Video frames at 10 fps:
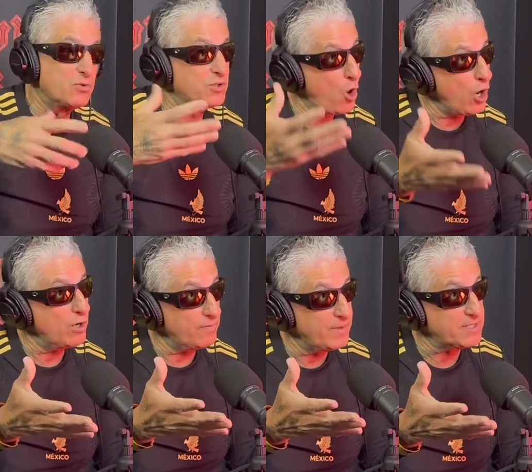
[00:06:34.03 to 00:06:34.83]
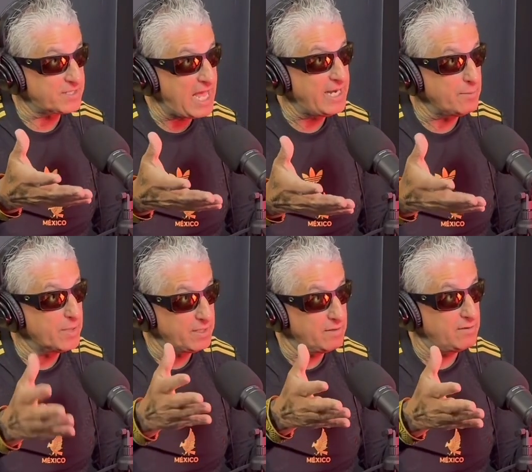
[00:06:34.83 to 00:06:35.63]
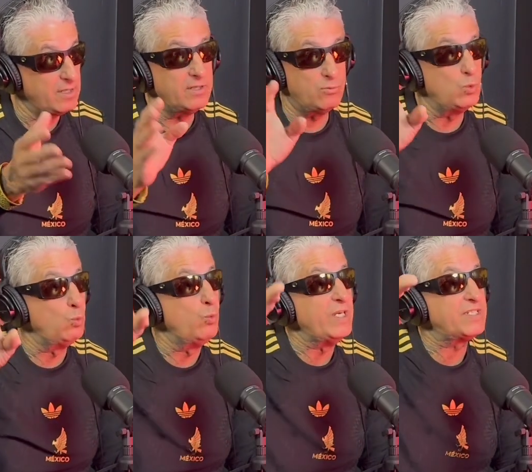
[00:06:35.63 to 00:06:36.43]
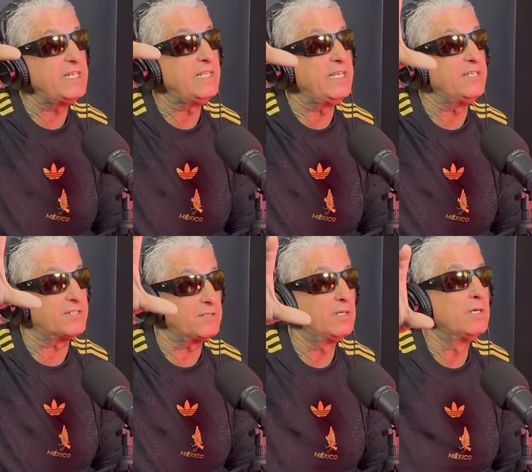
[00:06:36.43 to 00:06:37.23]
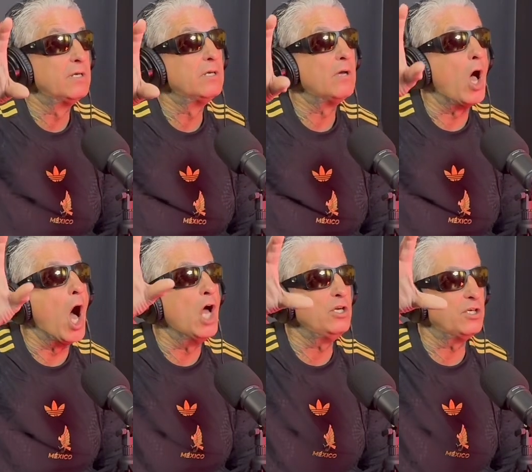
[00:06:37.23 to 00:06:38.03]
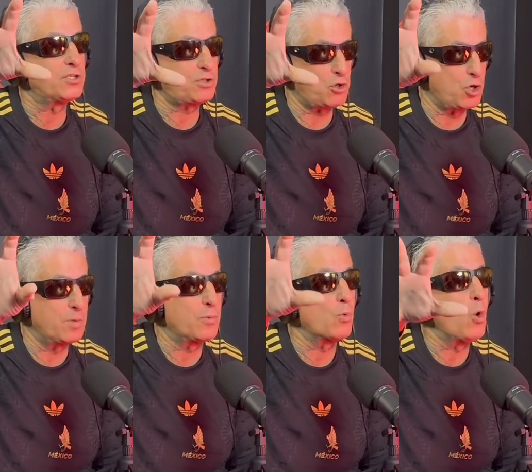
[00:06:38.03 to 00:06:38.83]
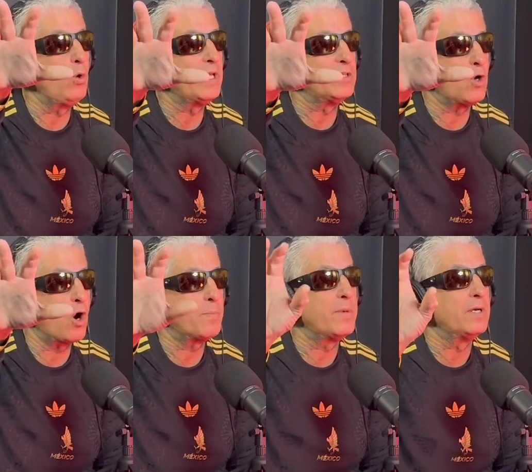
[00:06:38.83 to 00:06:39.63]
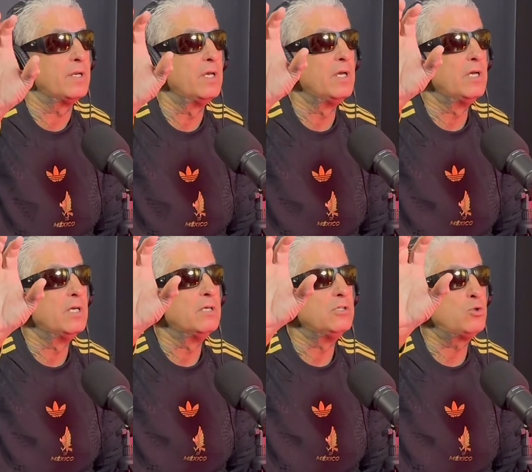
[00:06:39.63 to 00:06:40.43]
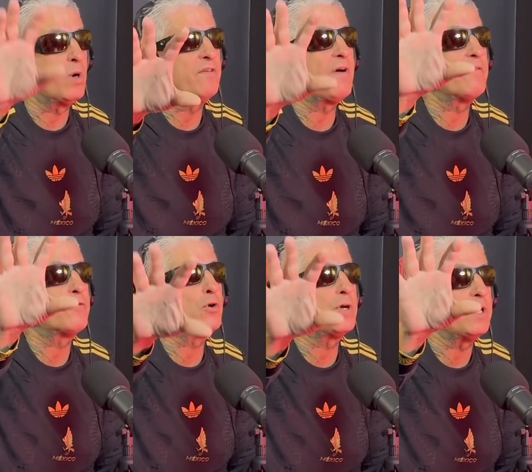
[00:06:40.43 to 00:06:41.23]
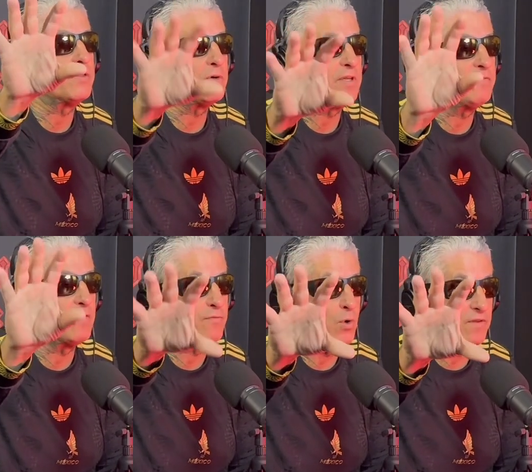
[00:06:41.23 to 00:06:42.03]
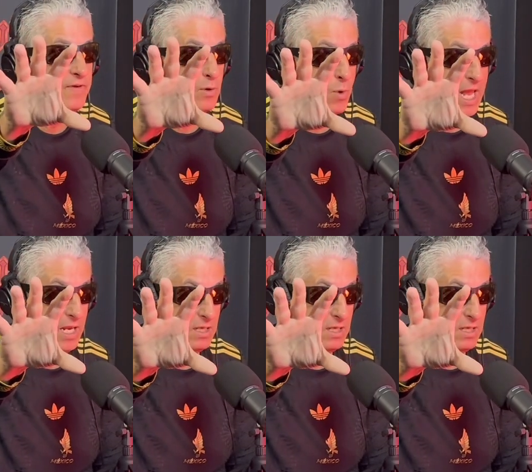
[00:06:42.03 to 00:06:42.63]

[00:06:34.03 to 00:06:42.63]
hard, this setting, but we see these undisturbed rolling tarpon 25, 30, 35, 40 feet away.